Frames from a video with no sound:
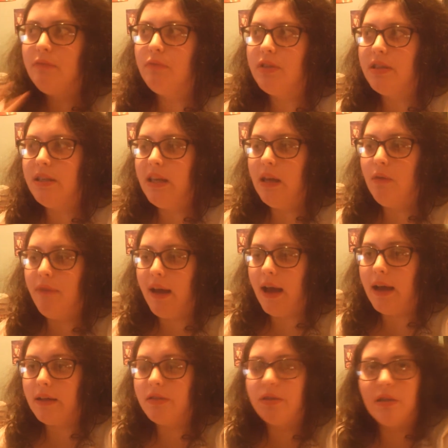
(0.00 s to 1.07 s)
was the year that
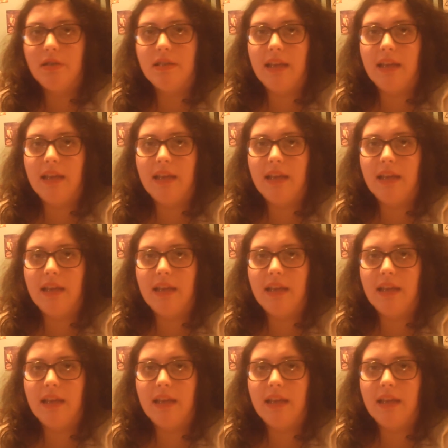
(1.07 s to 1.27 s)
I started